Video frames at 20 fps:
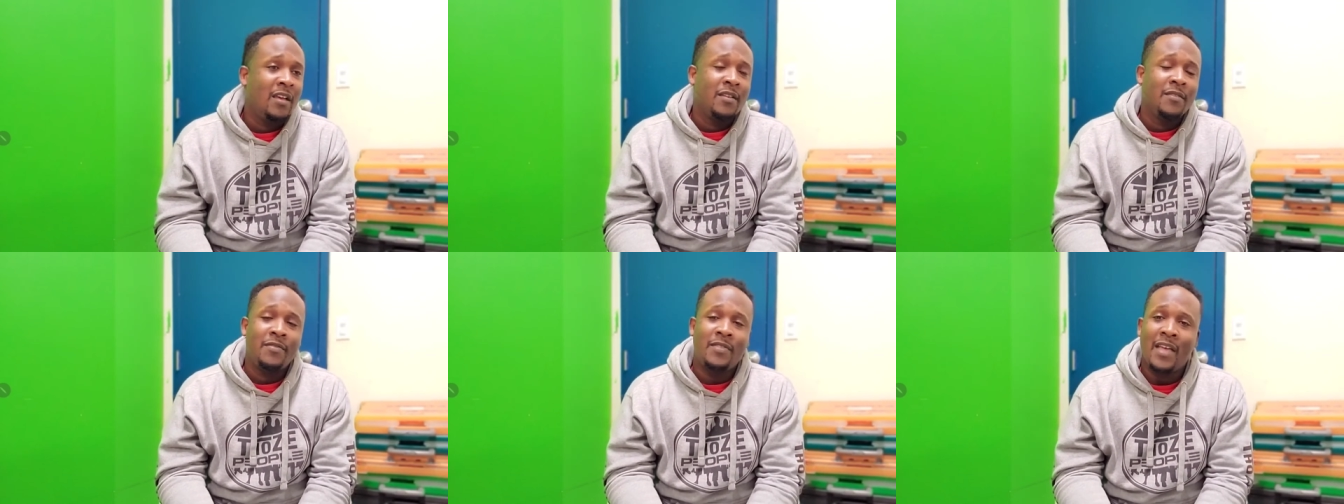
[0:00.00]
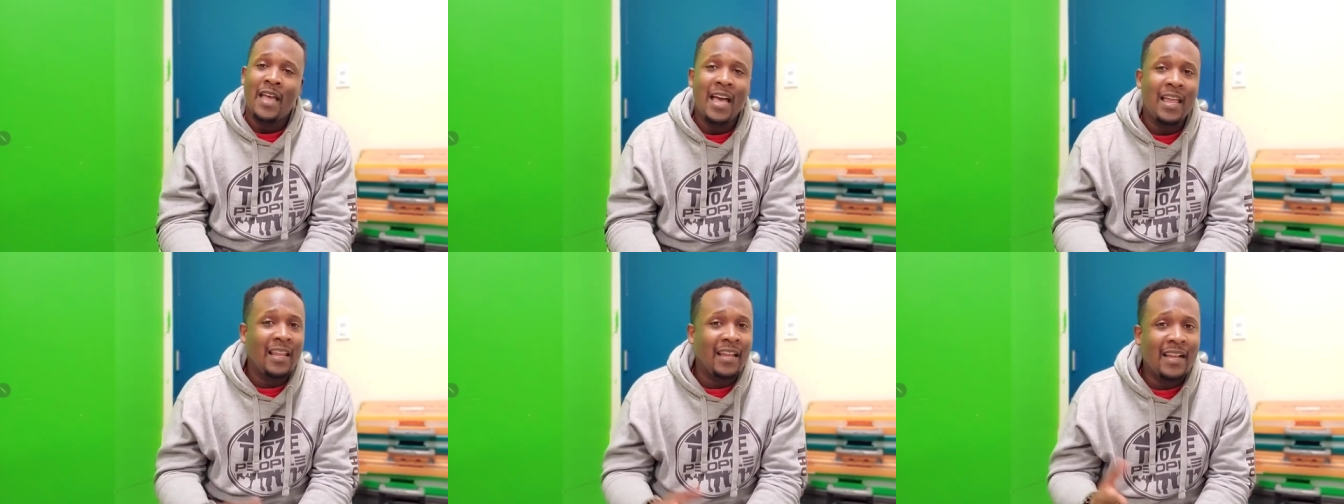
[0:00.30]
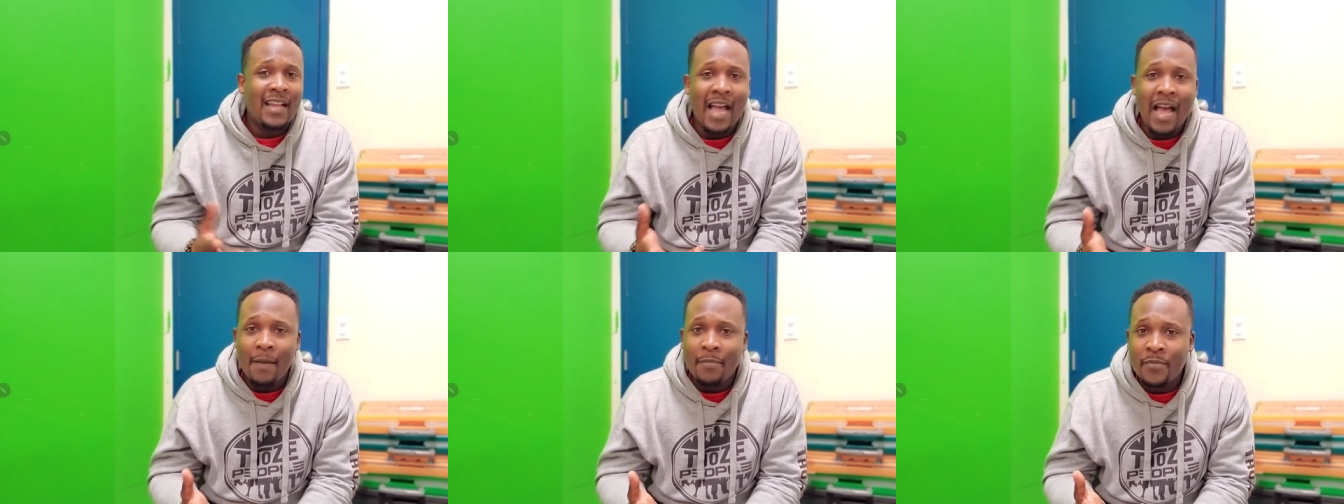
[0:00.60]
The
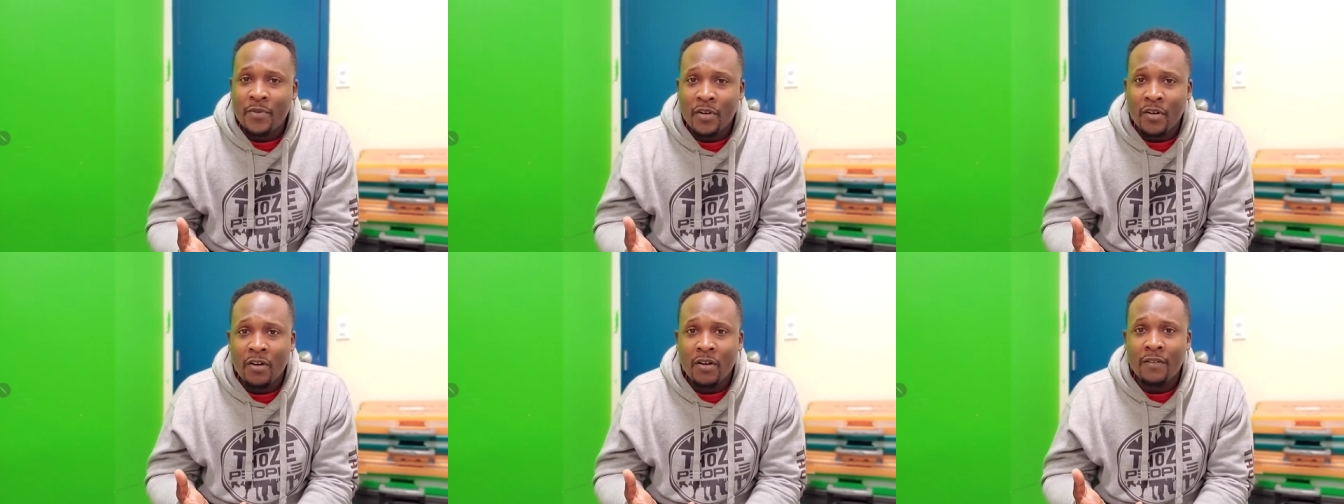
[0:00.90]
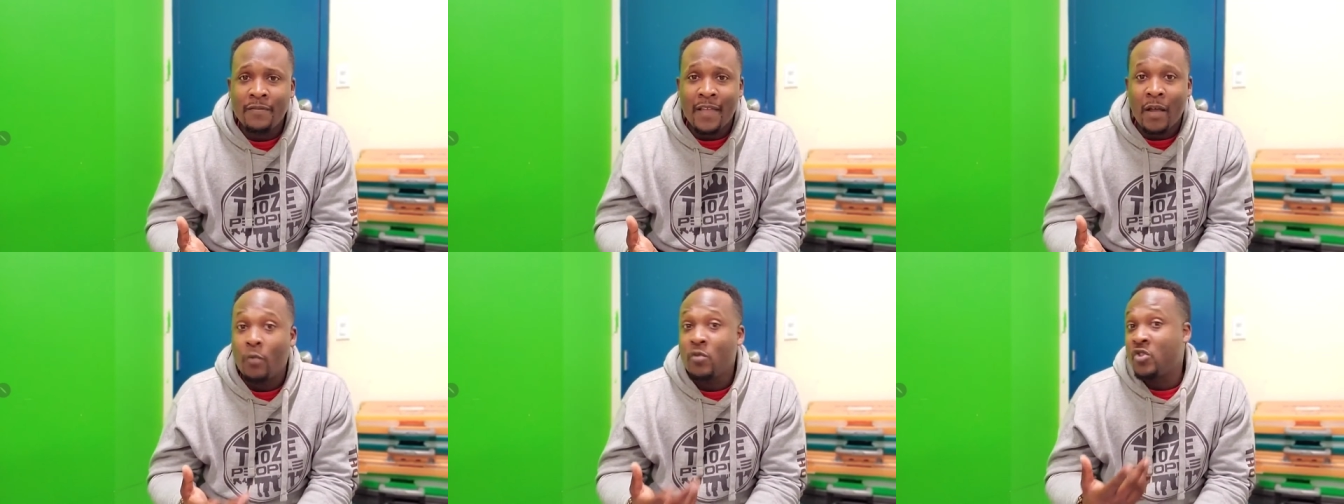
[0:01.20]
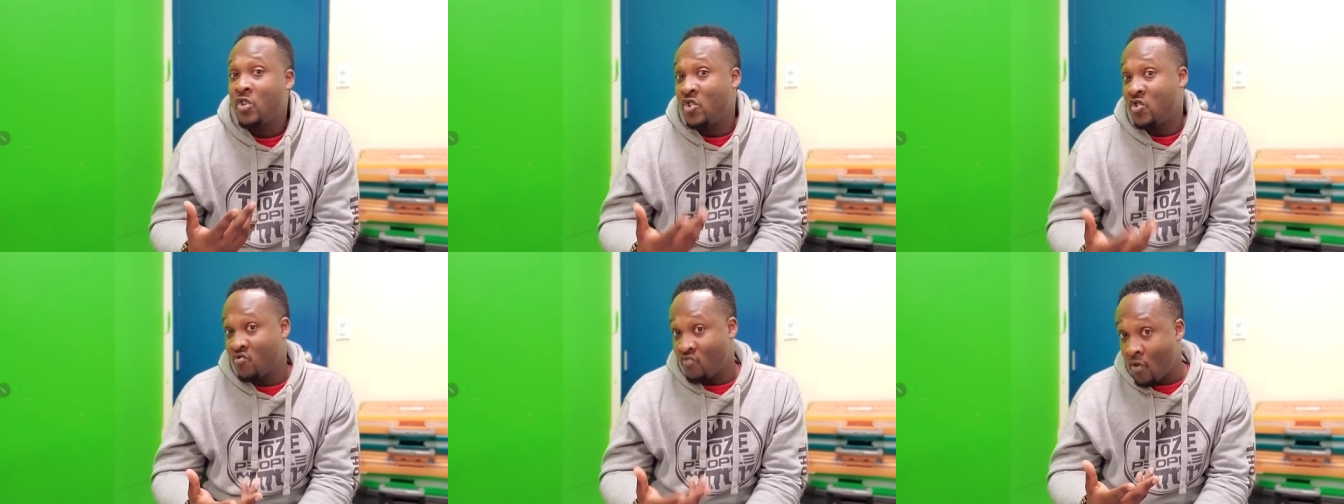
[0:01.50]
helicopter that
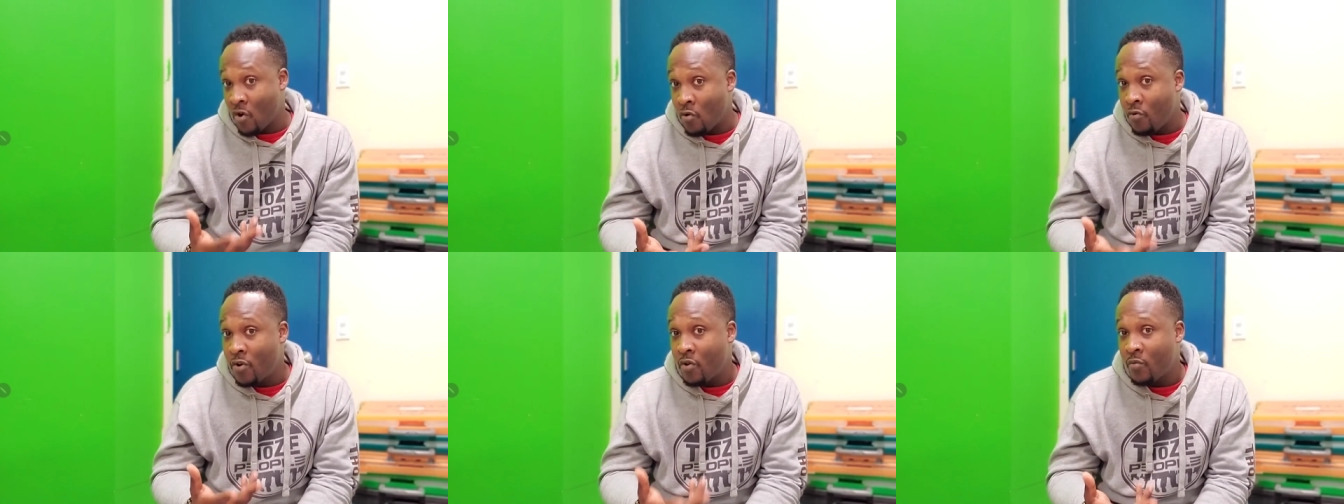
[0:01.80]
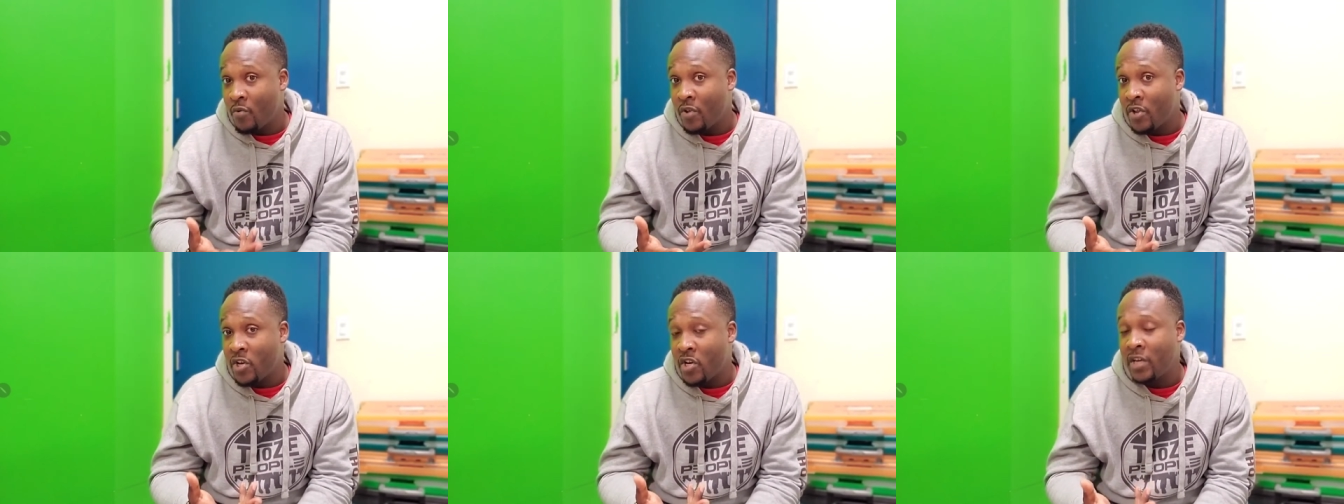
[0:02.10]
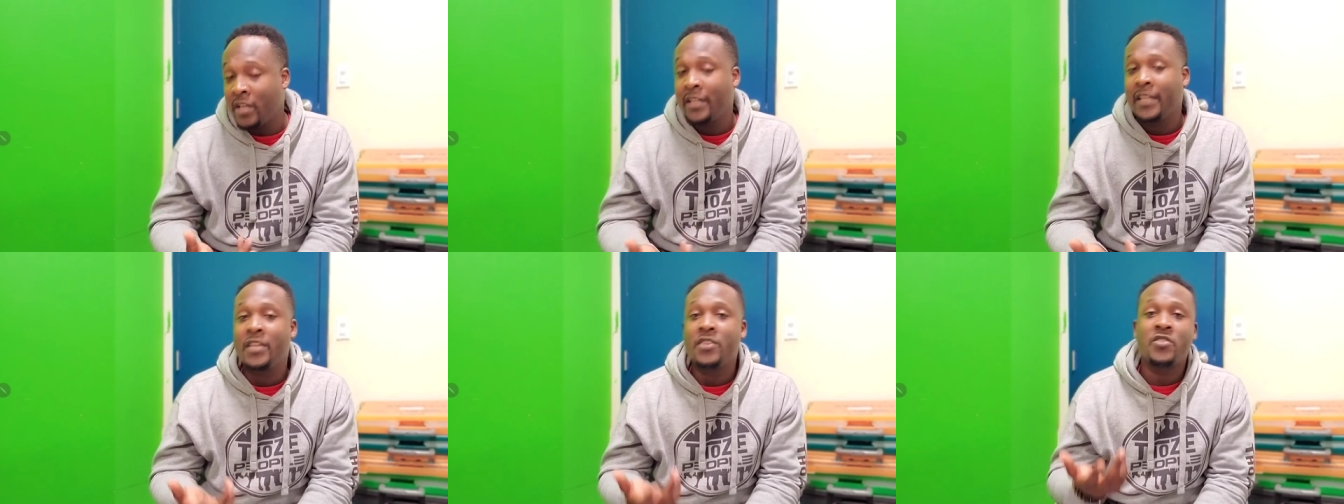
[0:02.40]
was a drone
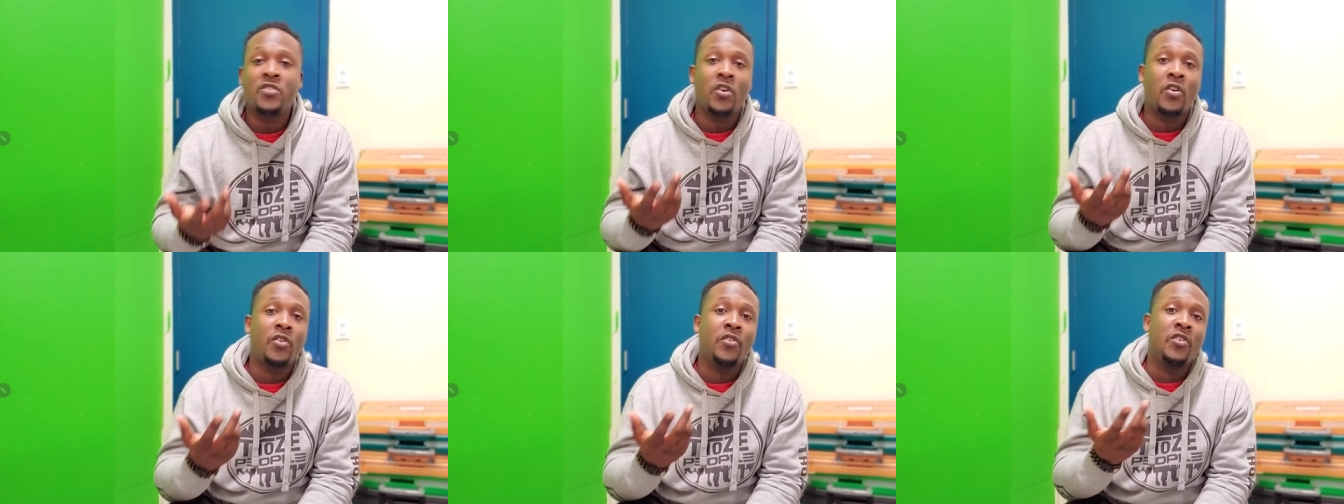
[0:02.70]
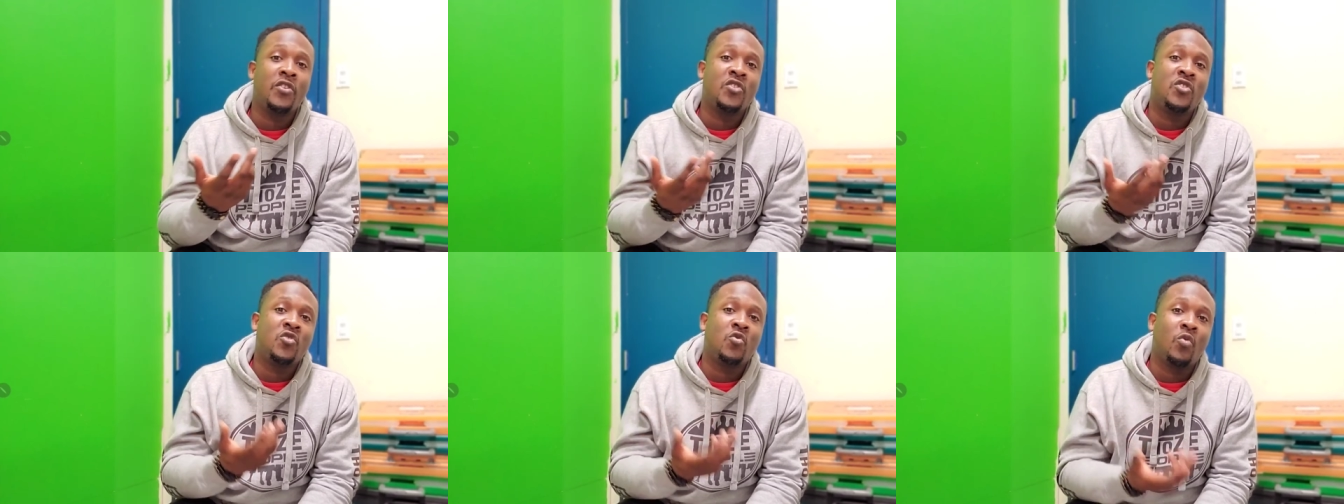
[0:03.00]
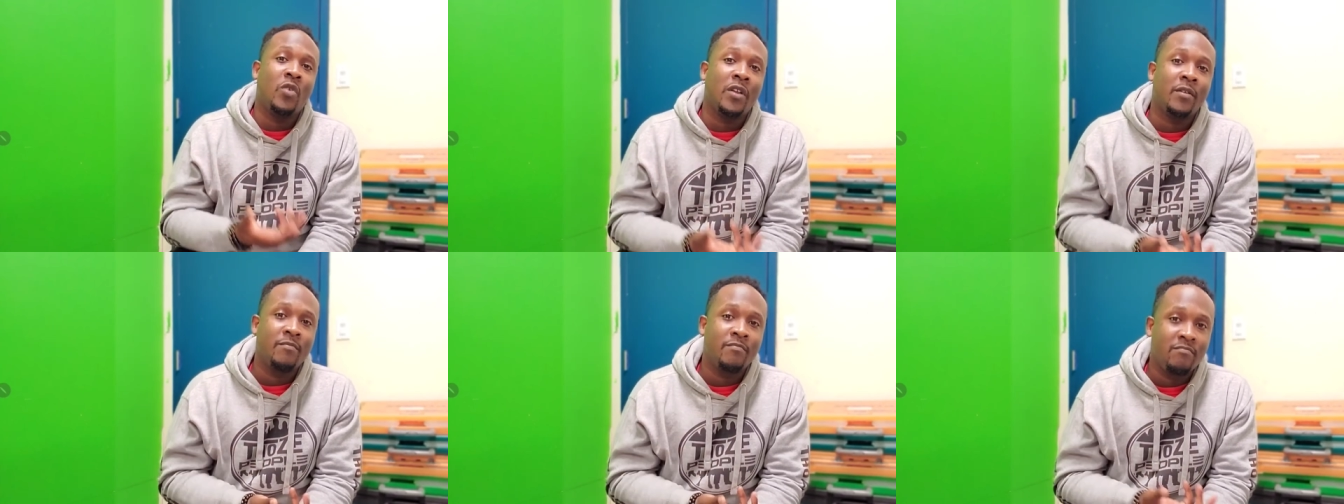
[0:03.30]
originally turned
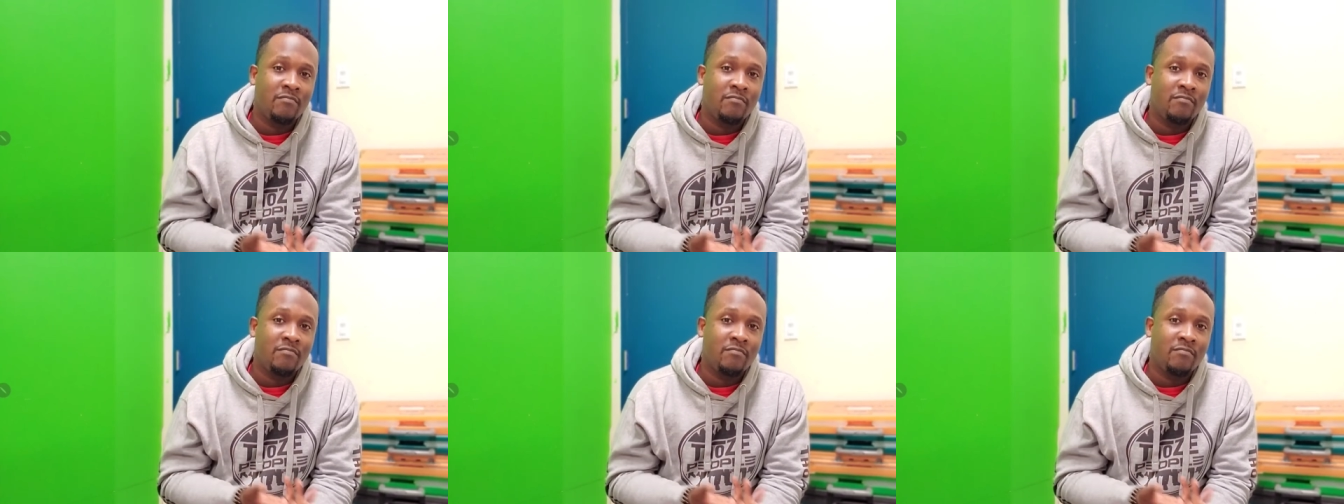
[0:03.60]
into a